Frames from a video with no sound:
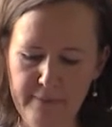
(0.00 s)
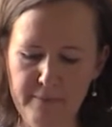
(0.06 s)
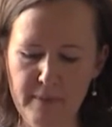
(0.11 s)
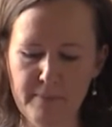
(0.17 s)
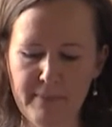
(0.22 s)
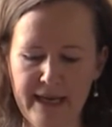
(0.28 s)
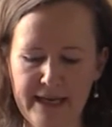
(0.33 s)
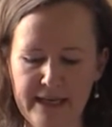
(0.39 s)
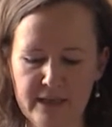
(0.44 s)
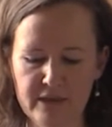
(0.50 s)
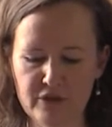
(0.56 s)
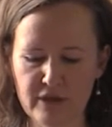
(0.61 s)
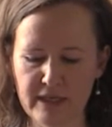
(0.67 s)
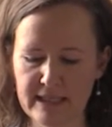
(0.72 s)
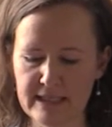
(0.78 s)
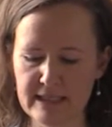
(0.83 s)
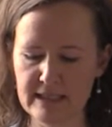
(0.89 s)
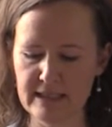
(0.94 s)
My
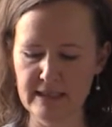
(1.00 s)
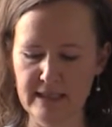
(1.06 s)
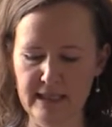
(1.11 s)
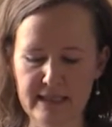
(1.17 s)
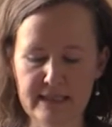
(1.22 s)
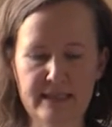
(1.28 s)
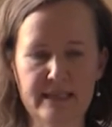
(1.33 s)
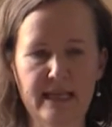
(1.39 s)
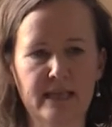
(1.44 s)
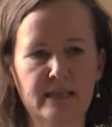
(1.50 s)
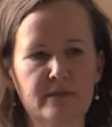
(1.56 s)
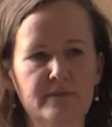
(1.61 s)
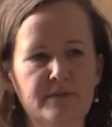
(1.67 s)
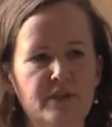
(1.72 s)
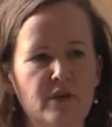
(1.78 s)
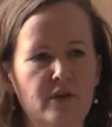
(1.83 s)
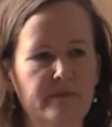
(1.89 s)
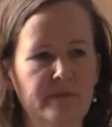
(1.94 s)
interest in this set of
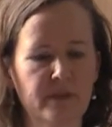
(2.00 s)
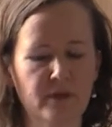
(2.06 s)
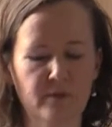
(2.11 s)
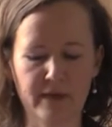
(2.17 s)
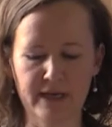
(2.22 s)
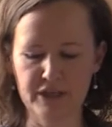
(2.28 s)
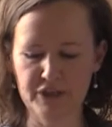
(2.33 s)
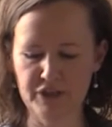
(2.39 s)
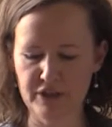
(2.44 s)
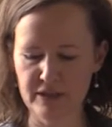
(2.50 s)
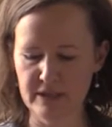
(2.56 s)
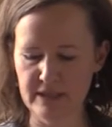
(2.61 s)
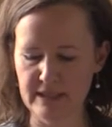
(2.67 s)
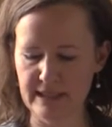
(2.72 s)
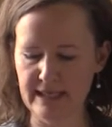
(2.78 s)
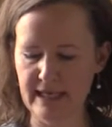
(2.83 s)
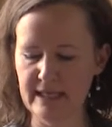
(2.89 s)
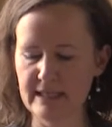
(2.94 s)
survey
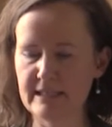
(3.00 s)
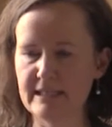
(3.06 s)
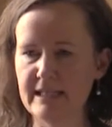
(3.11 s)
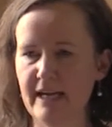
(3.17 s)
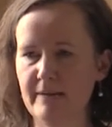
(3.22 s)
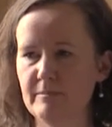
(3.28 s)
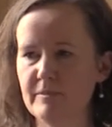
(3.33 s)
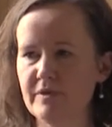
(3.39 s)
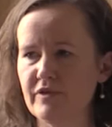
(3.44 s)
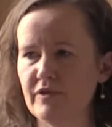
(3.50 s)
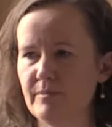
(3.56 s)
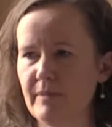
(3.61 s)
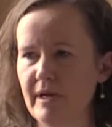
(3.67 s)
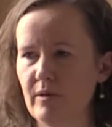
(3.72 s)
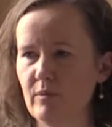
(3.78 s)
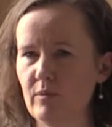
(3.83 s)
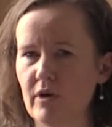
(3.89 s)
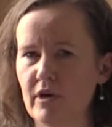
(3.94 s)
questions, I guess, stems from
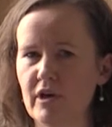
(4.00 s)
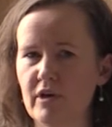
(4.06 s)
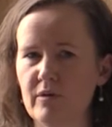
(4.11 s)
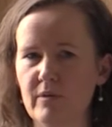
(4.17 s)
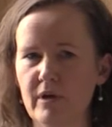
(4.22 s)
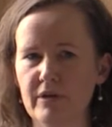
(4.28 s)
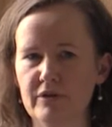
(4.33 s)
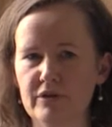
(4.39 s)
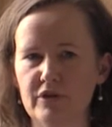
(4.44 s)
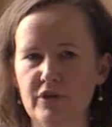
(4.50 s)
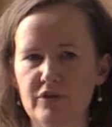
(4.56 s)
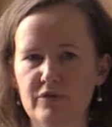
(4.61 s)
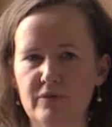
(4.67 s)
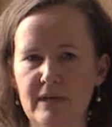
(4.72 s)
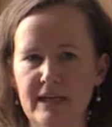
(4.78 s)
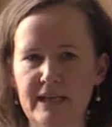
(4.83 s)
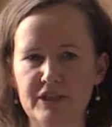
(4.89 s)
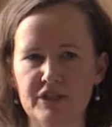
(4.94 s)
my work around good
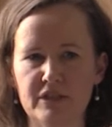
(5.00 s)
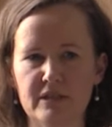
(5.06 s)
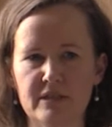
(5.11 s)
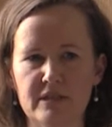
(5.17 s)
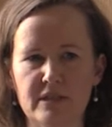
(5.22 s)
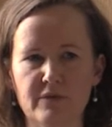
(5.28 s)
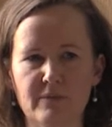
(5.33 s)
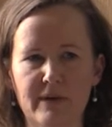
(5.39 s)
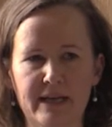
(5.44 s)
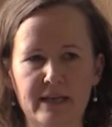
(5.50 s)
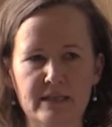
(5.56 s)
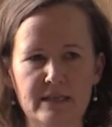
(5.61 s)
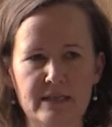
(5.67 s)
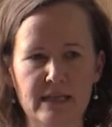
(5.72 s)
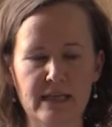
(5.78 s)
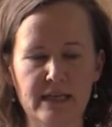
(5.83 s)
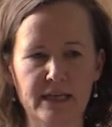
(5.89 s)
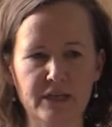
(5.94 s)
relations and
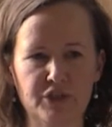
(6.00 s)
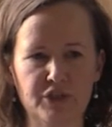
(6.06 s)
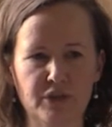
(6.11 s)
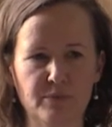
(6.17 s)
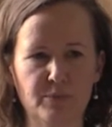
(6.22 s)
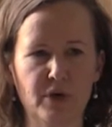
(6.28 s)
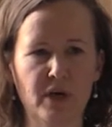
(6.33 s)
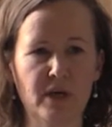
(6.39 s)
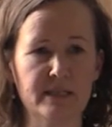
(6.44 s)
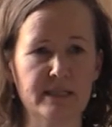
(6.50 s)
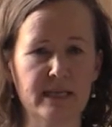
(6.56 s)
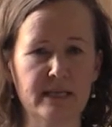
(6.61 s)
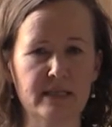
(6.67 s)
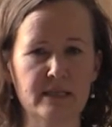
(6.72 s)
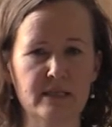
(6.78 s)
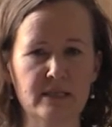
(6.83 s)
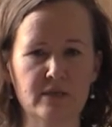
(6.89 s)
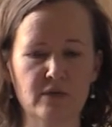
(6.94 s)
reconciliation
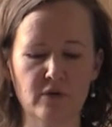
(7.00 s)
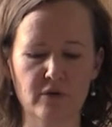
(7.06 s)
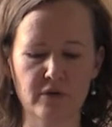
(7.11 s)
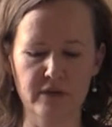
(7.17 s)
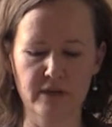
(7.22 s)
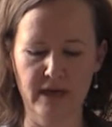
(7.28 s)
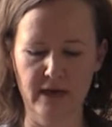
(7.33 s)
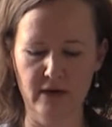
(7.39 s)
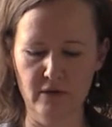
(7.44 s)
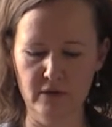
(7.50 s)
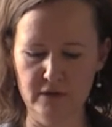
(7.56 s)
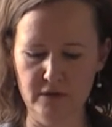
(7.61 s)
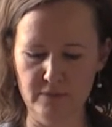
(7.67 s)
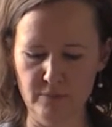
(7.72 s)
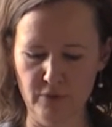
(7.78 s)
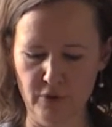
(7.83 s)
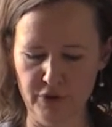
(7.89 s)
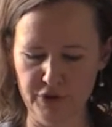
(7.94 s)
processes in Northern
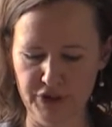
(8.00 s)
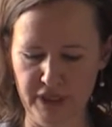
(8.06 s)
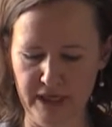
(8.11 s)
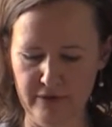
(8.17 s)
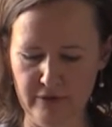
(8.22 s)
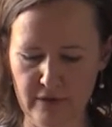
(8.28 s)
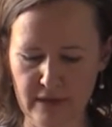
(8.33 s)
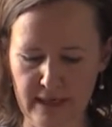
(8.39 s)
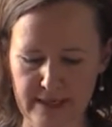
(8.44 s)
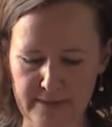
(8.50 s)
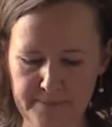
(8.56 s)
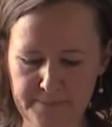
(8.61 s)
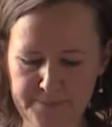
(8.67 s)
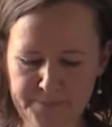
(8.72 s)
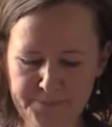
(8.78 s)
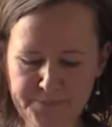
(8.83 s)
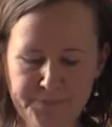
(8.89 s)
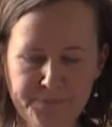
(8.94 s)
Ireland more generally.
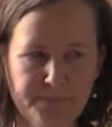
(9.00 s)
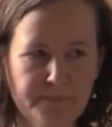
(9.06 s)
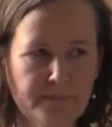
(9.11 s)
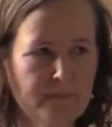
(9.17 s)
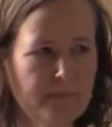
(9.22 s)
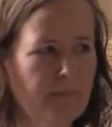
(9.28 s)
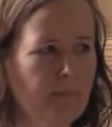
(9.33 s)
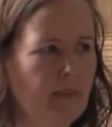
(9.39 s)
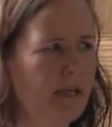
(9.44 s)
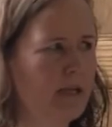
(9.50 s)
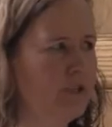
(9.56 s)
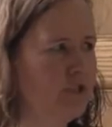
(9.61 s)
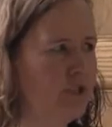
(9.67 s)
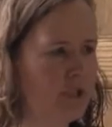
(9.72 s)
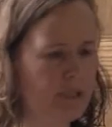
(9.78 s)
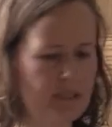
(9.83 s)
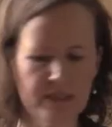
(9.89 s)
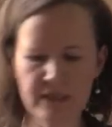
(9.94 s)
And
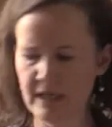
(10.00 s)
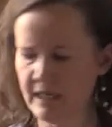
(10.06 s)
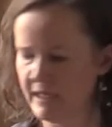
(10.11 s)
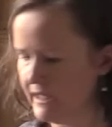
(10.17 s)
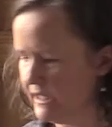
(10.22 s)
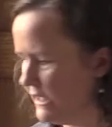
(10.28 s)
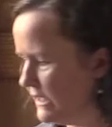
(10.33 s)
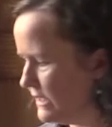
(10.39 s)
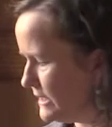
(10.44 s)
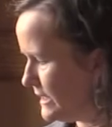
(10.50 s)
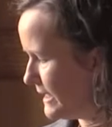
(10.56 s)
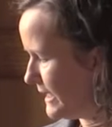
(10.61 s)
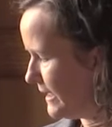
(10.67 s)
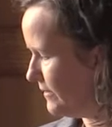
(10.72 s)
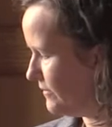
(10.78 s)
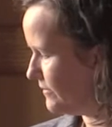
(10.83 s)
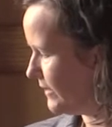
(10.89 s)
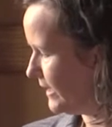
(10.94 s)
just to
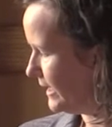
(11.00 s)
give